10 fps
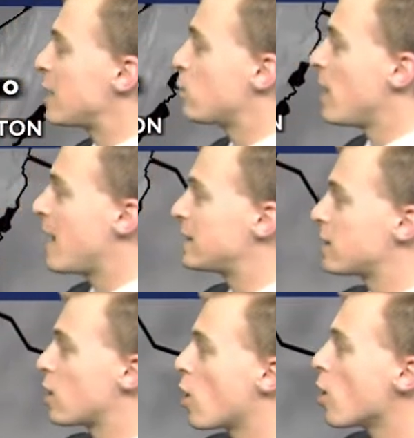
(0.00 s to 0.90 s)
as we head
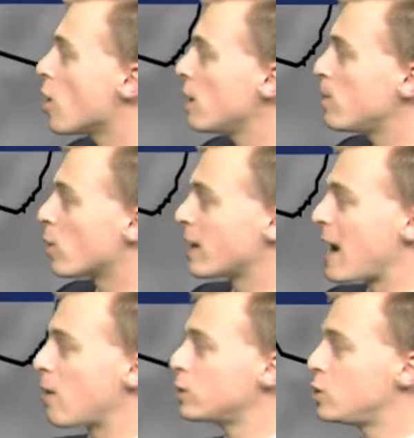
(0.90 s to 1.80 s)
into the early morning
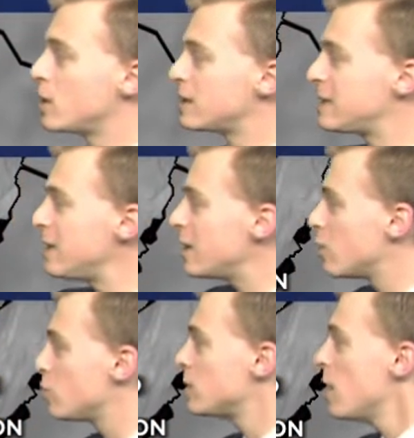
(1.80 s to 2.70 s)
hours. You can see in
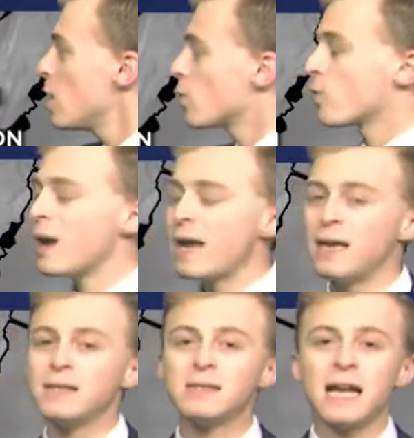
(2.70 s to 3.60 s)
those
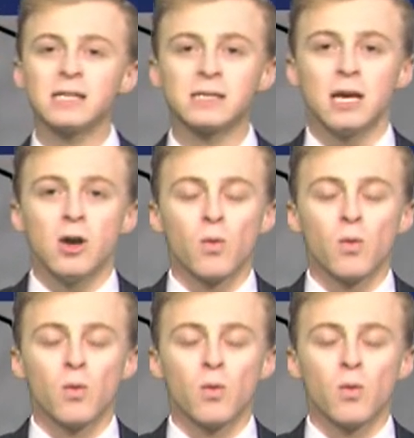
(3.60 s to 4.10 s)
grays, that's